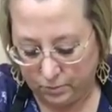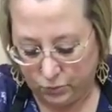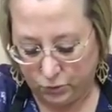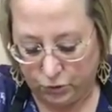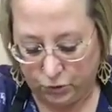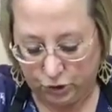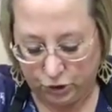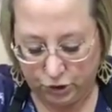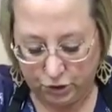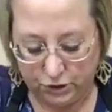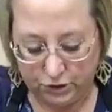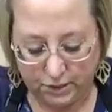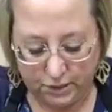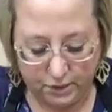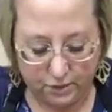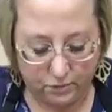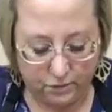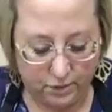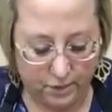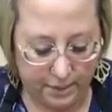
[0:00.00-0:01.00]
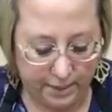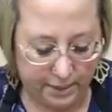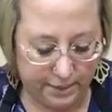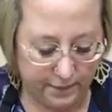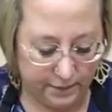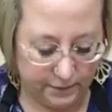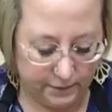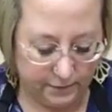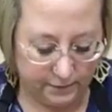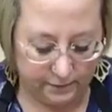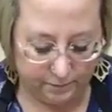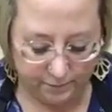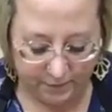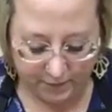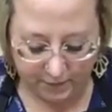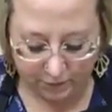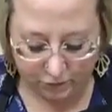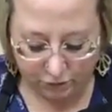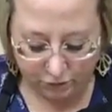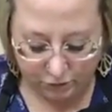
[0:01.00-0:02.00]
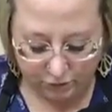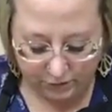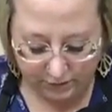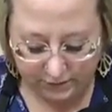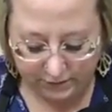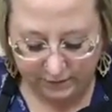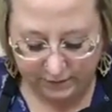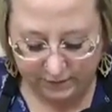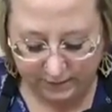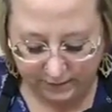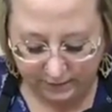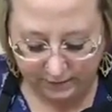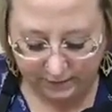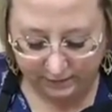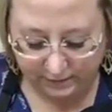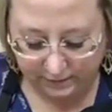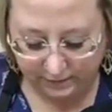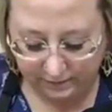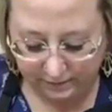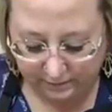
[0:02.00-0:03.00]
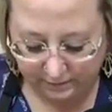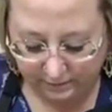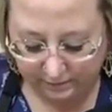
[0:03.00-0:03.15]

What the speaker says: Push it down nice, make sure it sticks.